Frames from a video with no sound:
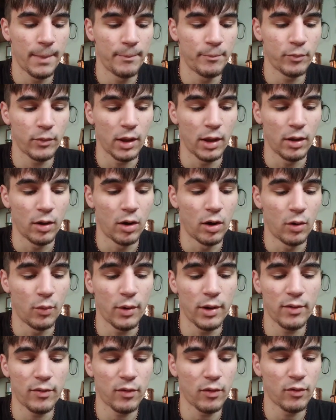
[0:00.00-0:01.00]
yeah,
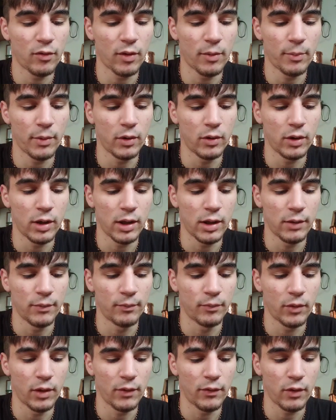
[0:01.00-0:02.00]
always use the ability
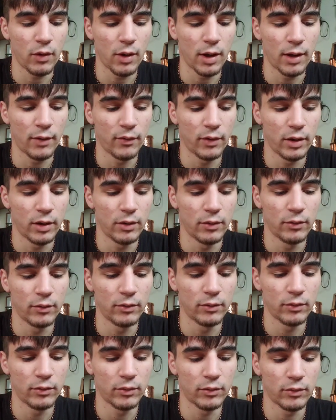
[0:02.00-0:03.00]
if you have it.
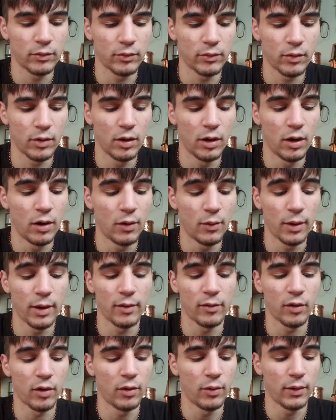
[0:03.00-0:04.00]
Always.